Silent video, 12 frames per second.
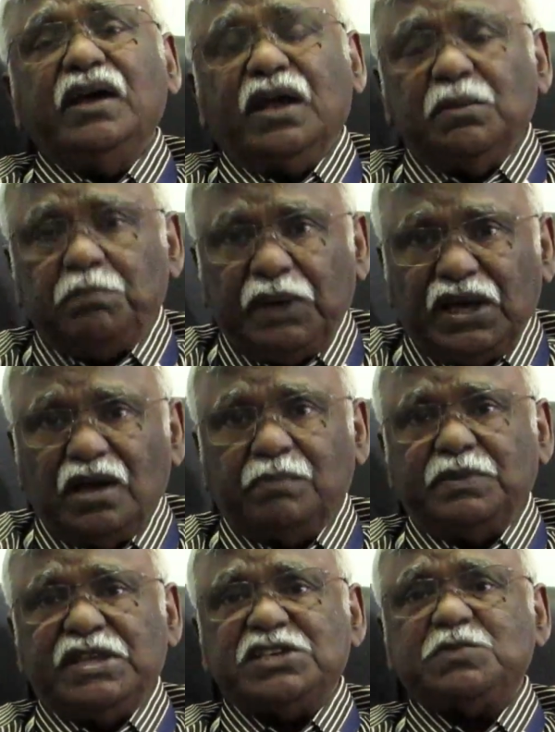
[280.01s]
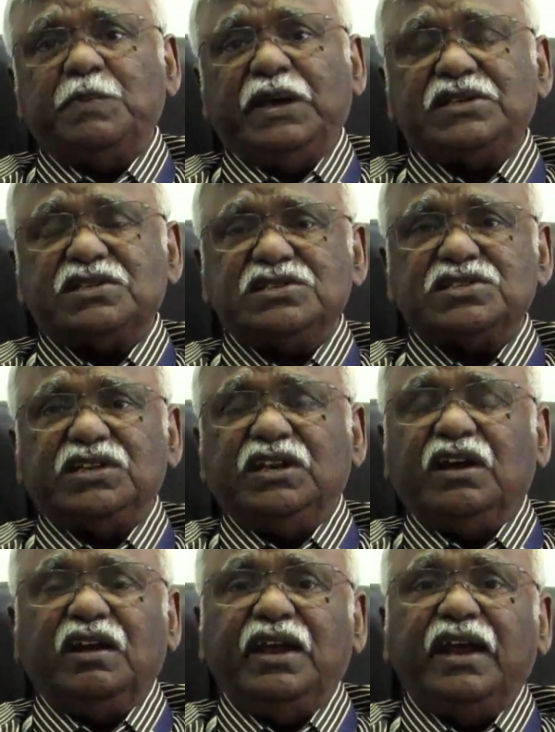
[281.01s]
and pick up these patients
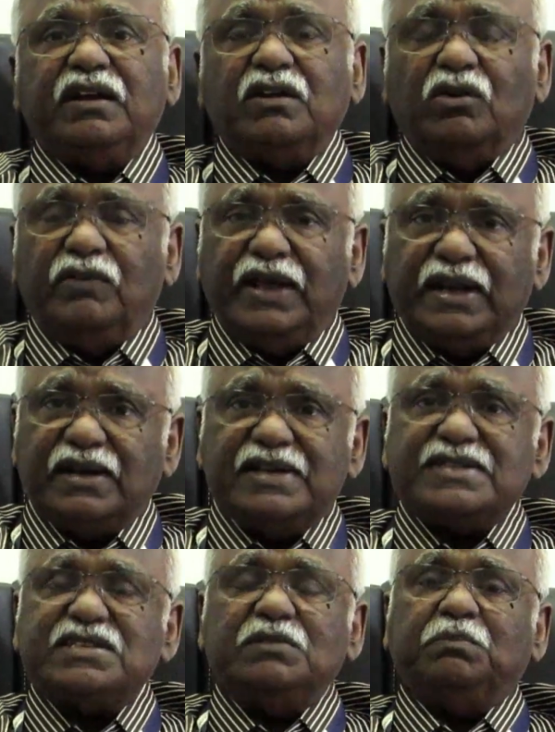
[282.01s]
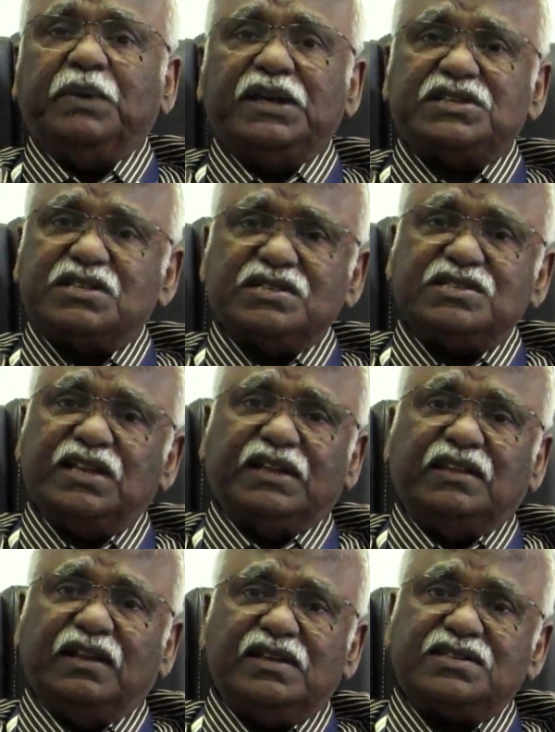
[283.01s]
and create awareness in patients
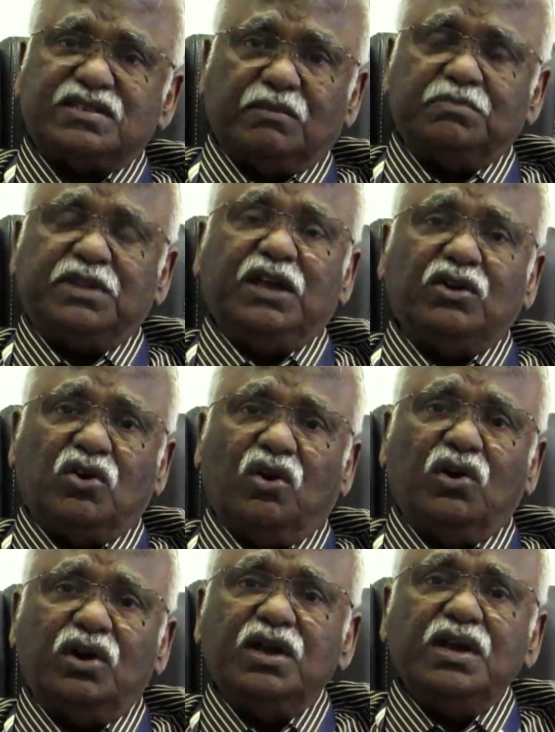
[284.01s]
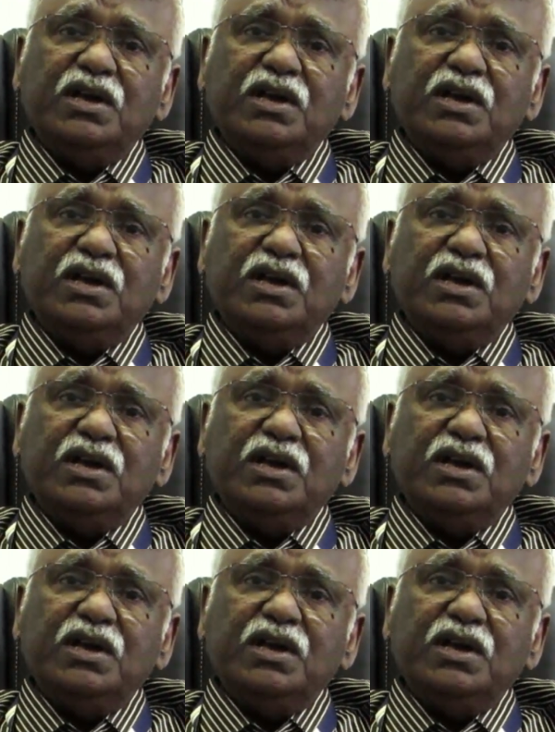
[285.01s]
that there is something called